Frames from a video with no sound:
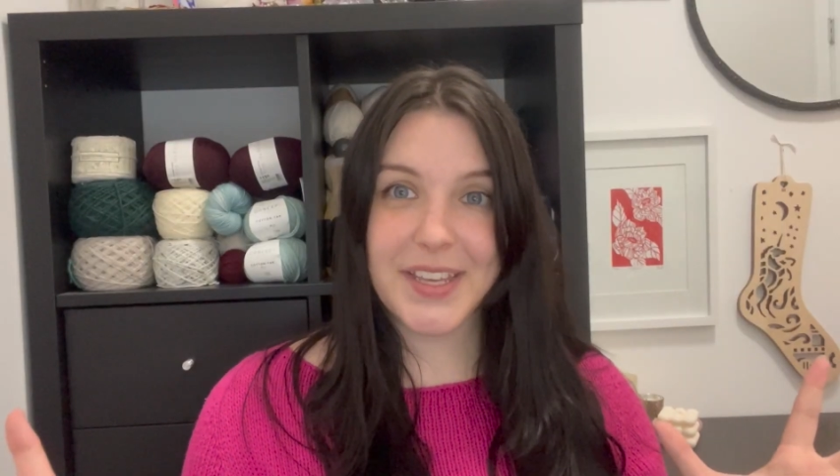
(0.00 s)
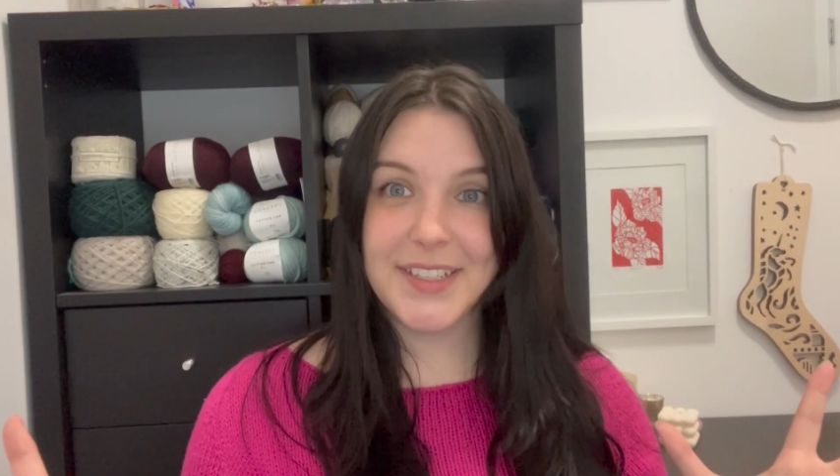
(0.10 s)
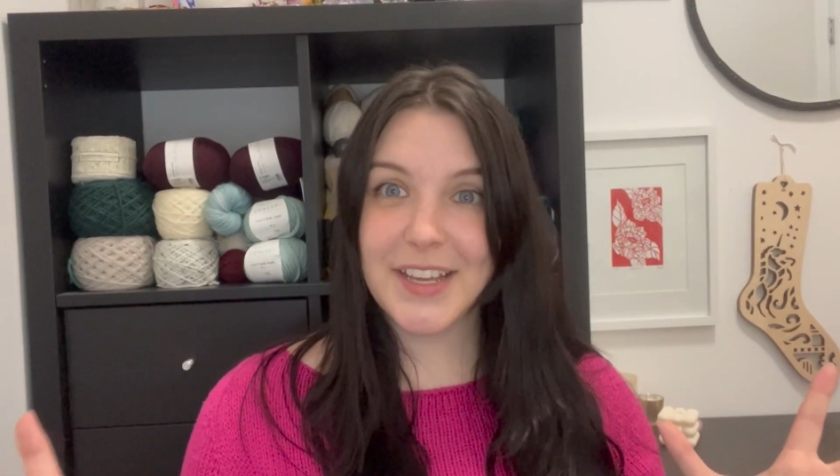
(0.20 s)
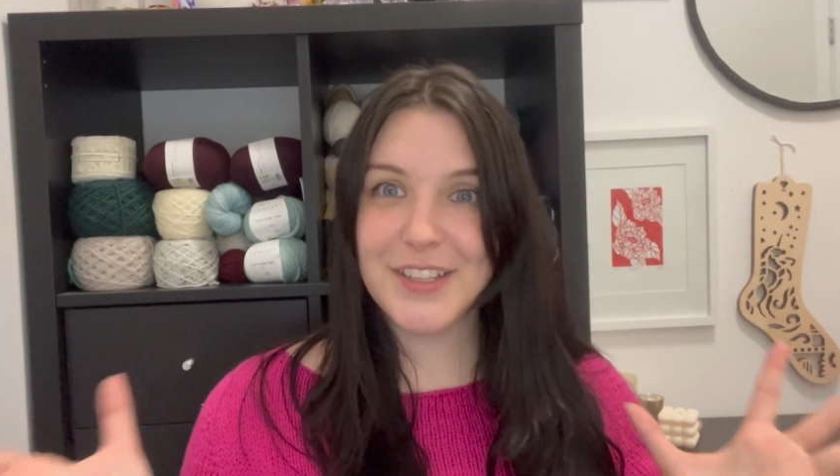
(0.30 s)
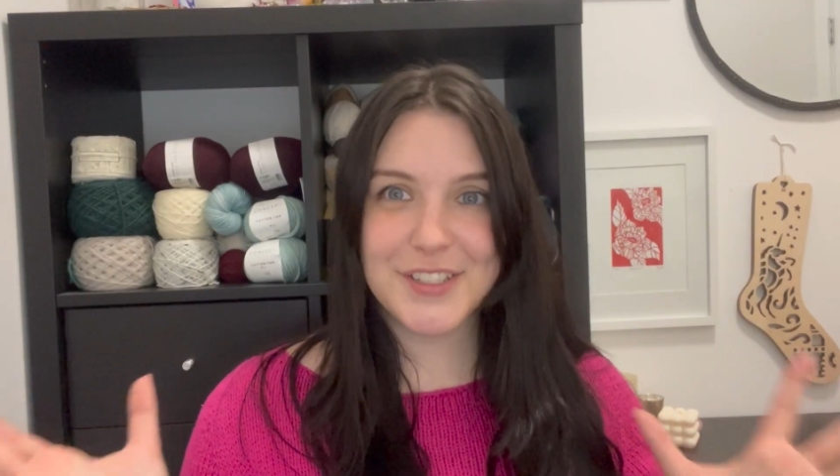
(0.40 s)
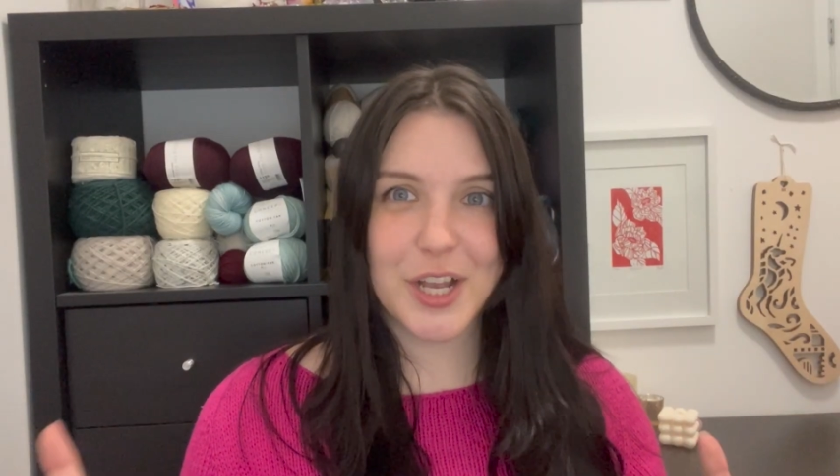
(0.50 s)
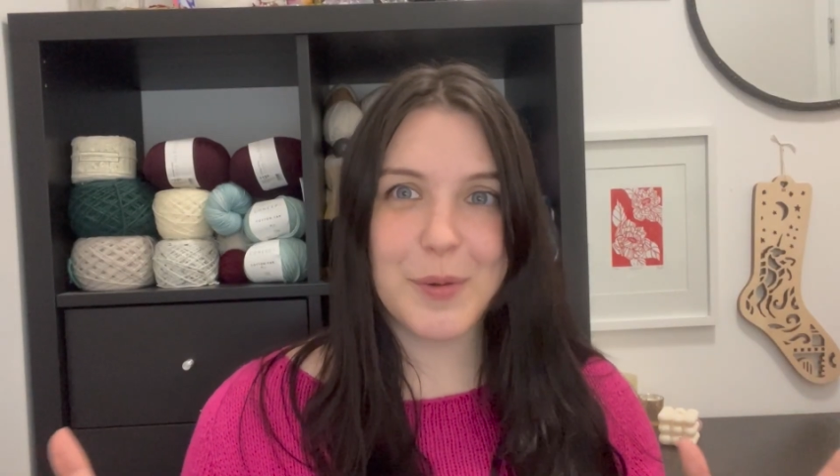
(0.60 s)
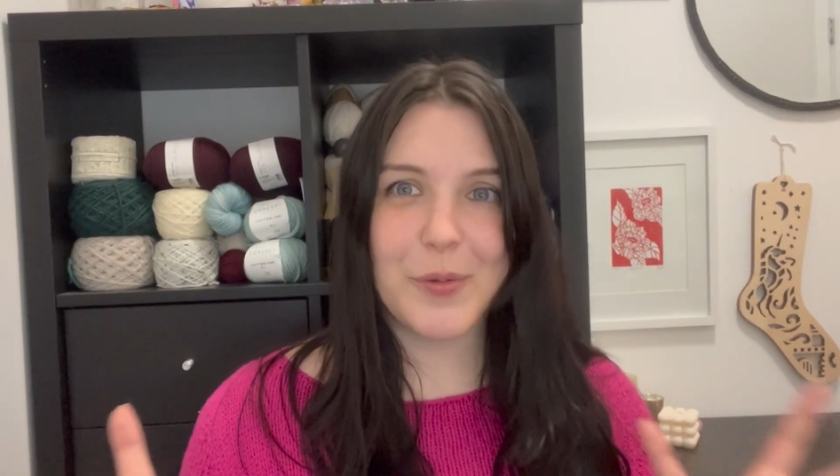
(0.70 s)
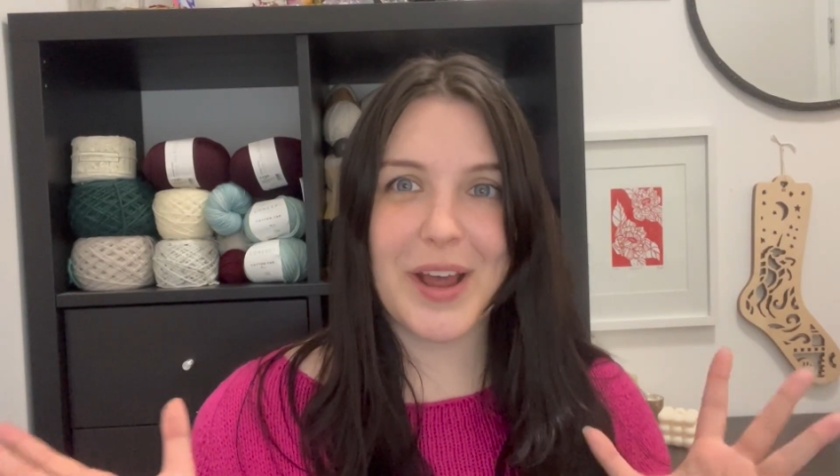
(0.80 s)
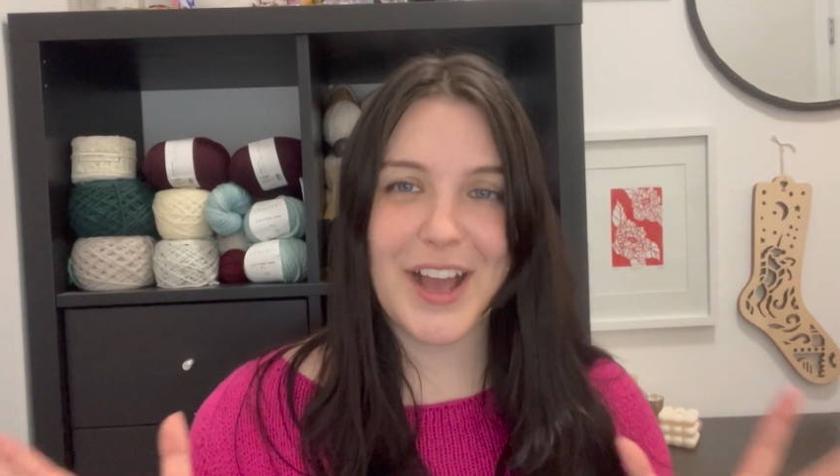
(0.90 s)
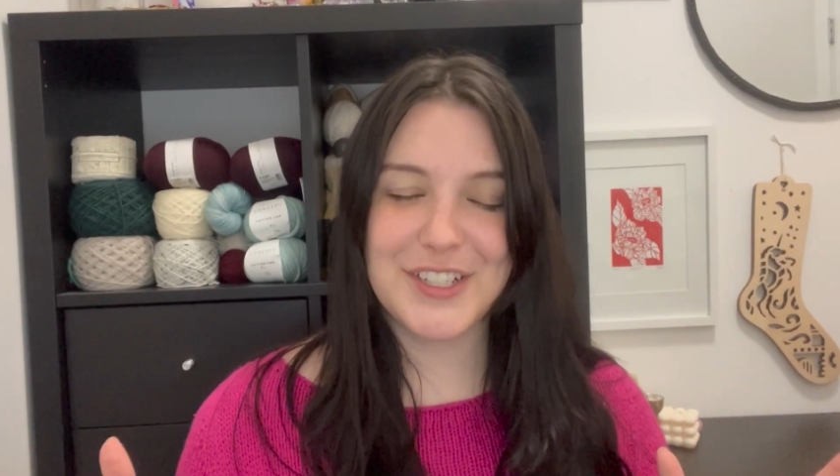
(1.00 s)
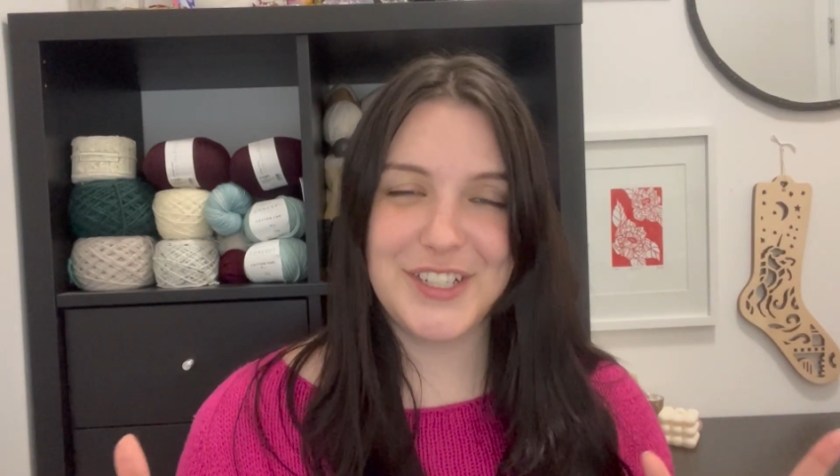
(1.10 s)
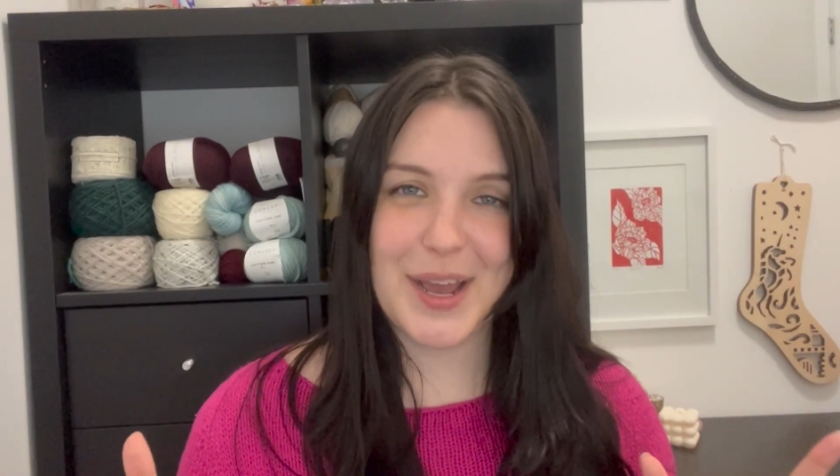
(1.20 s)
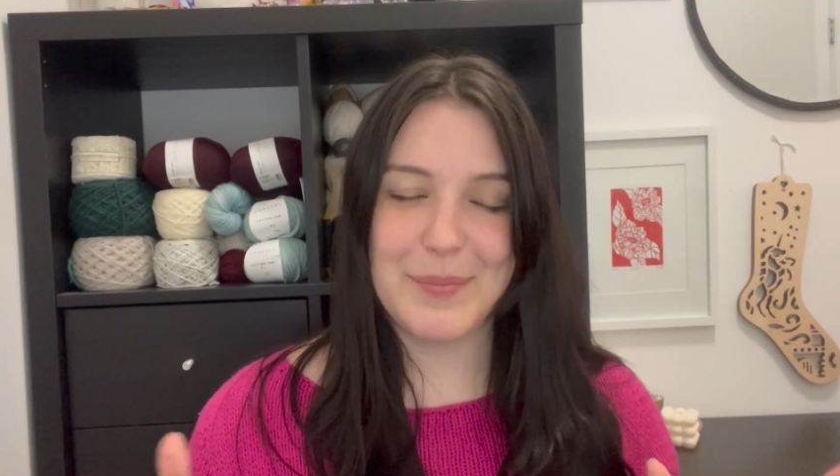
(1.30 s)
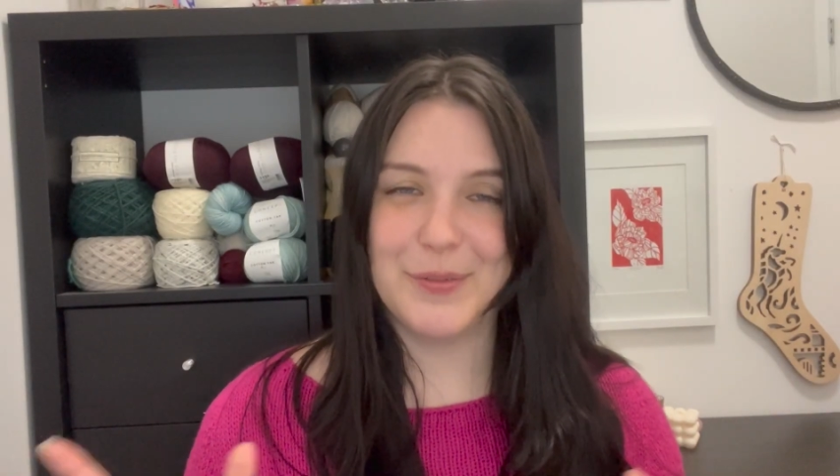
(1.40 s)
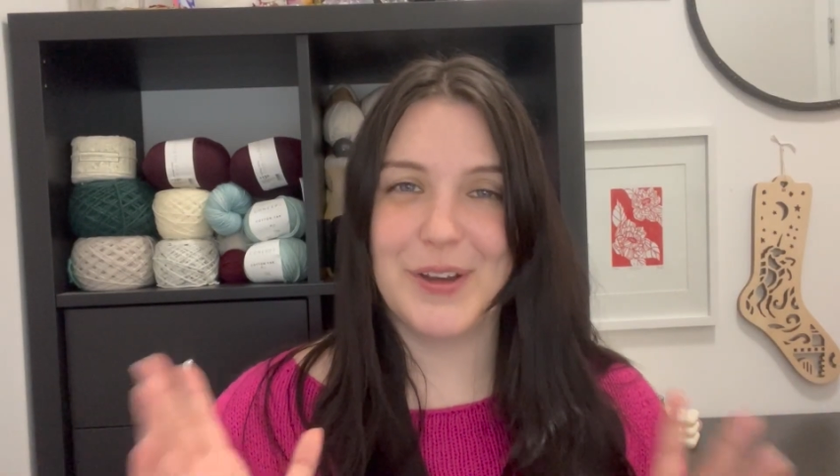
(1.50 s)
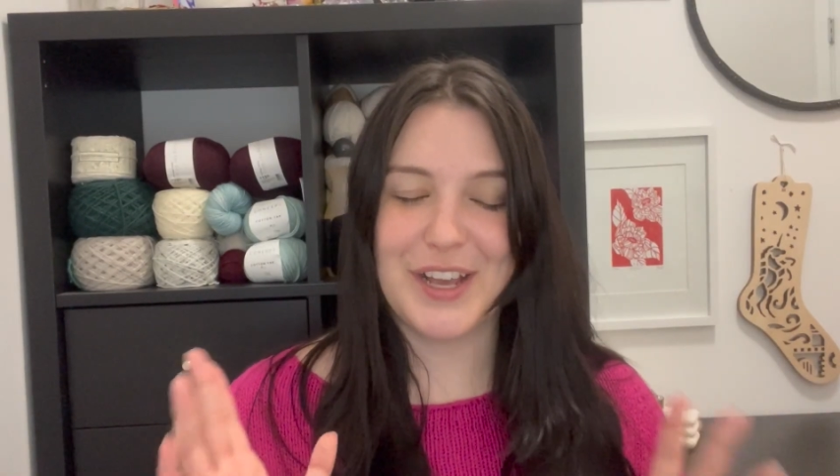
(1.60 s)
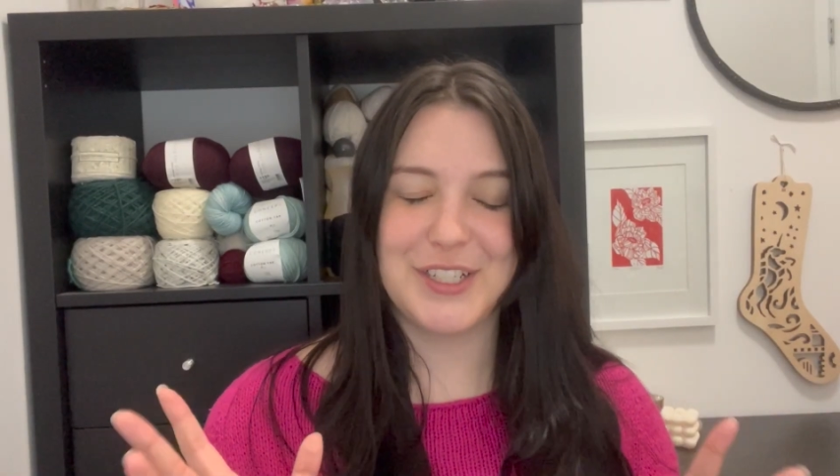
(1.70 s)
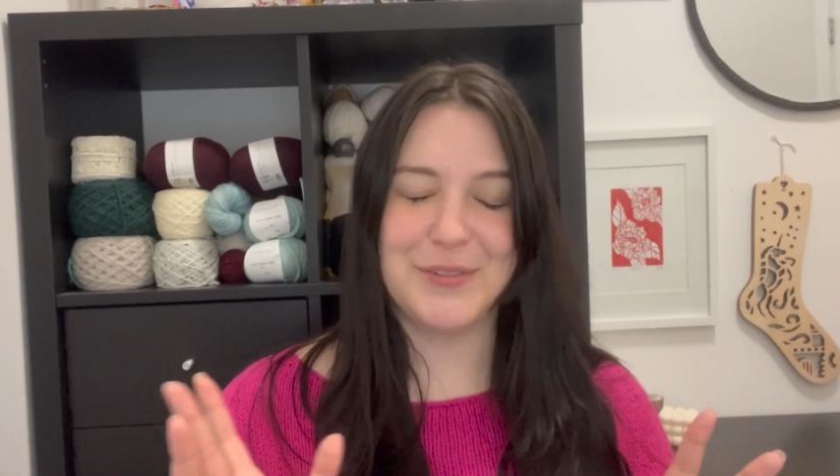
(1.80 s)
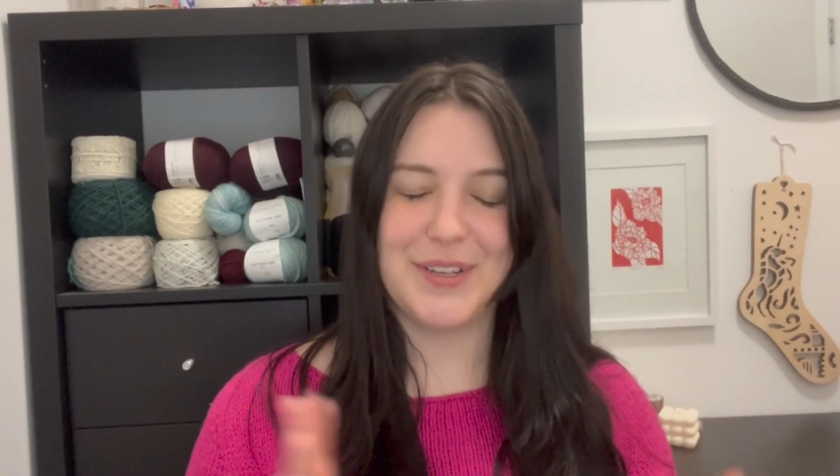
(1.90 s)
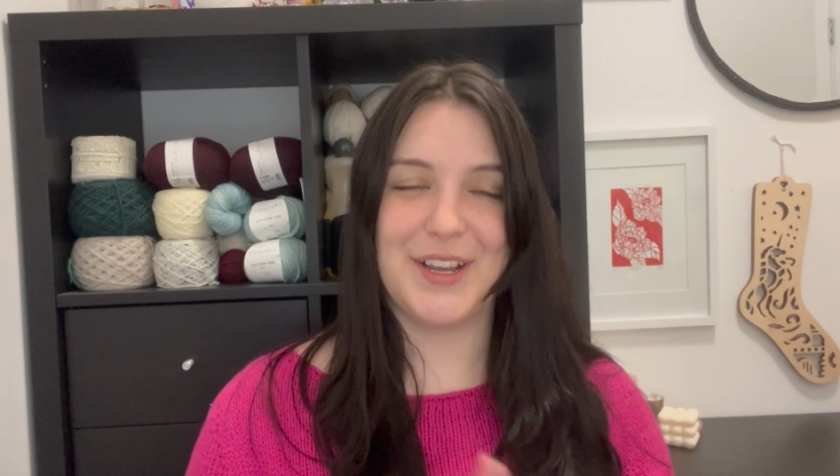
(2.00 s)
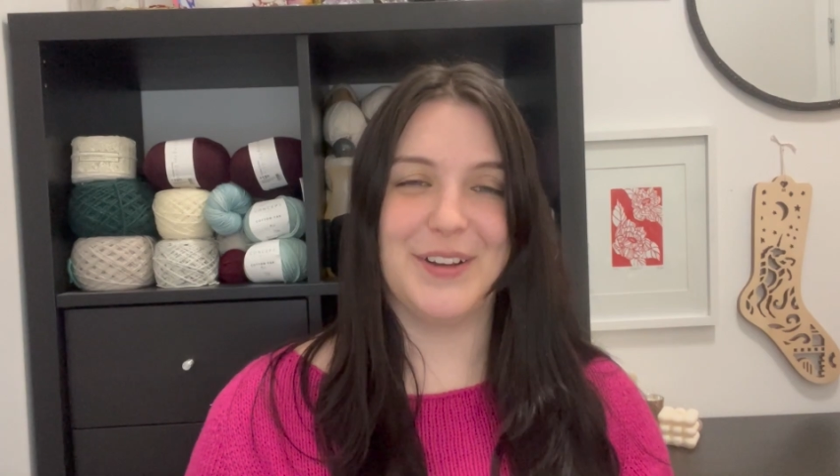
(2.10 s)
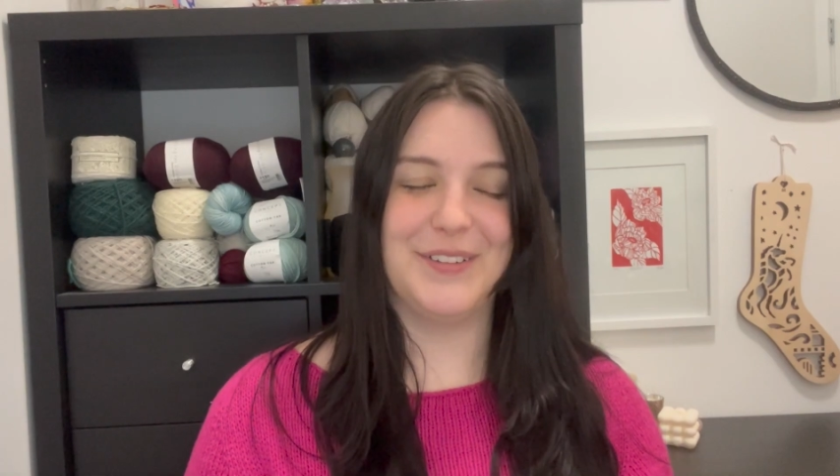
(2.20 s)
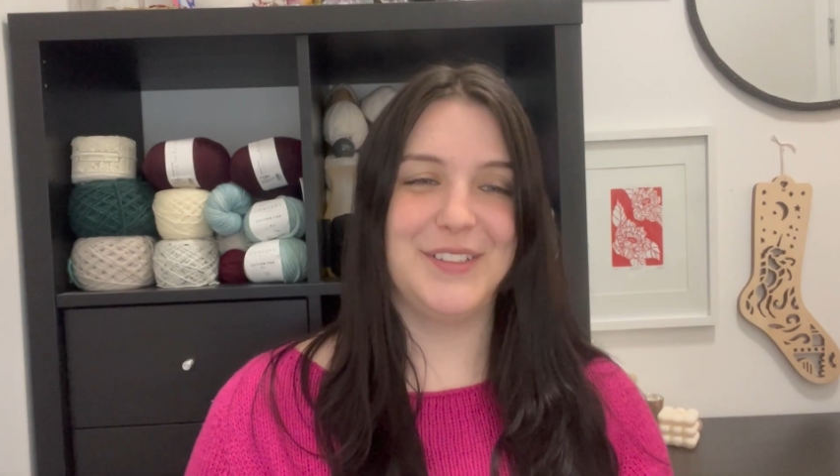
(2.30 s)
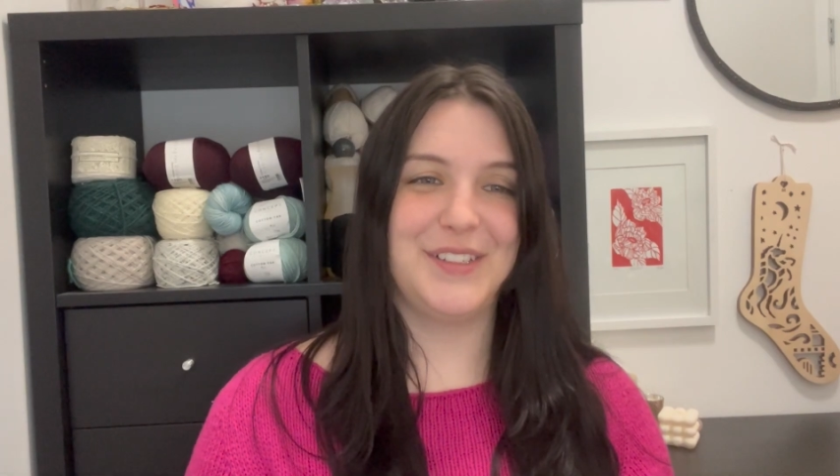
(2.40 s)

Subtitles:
Now let's talk about what actually happened, what actually went down.